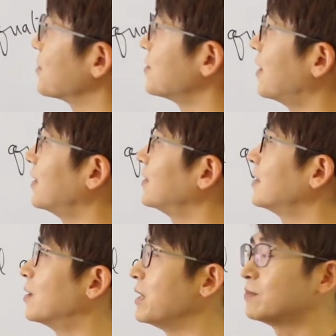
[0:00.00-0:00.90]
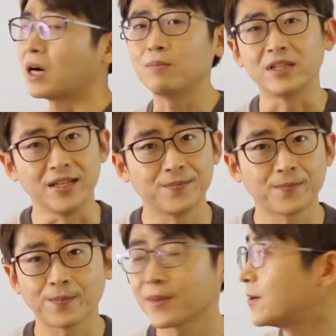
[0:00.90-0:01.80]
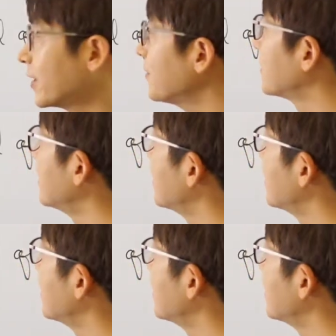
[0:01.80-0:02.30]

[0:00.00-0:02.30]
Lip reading: was not made properly. Okay.